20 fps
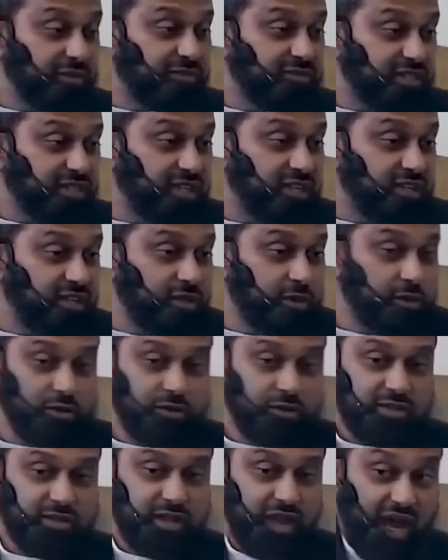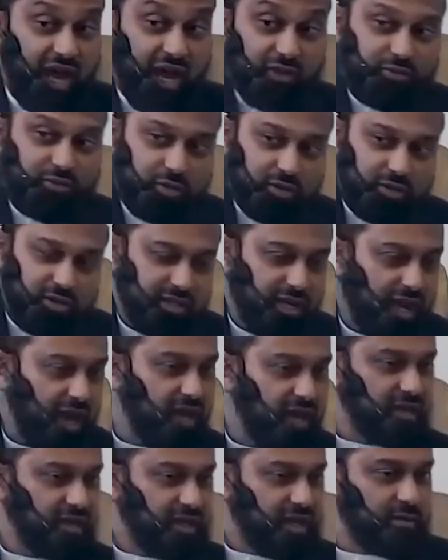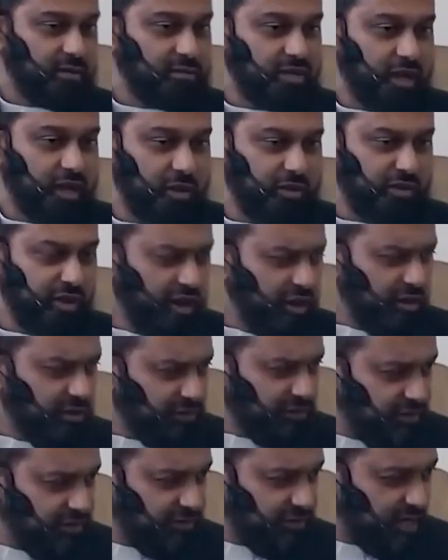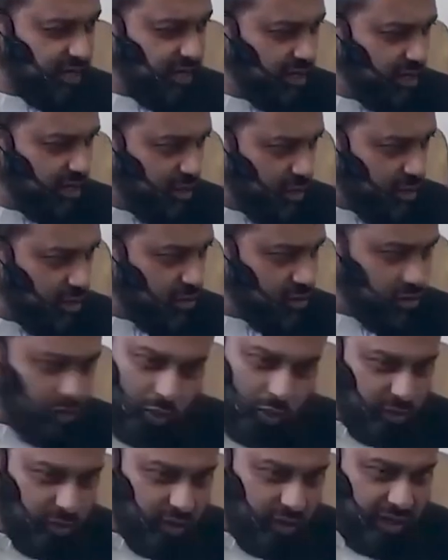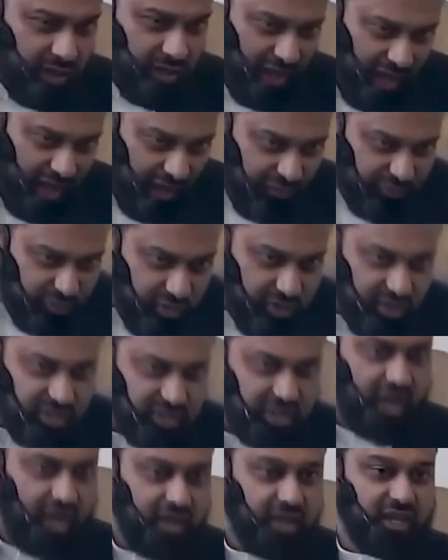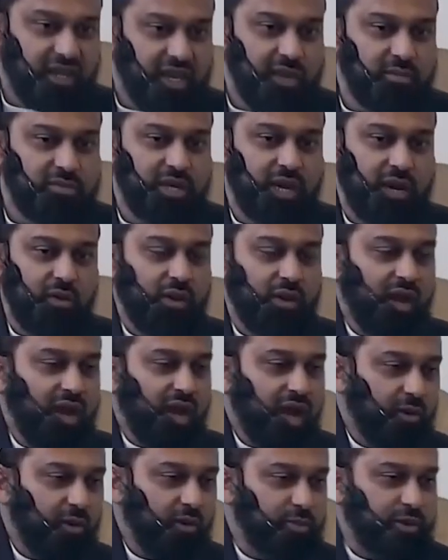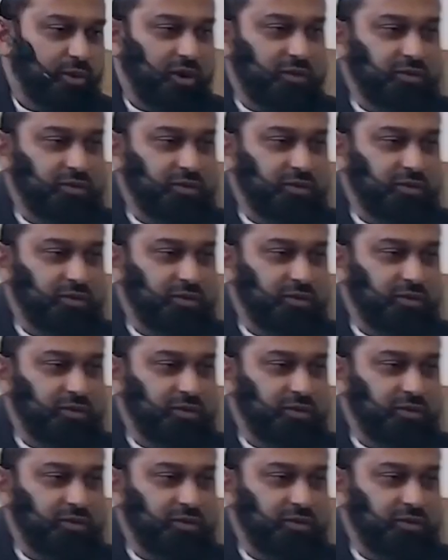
15 years after this ayah came down, 15 years only after this ayah came down, our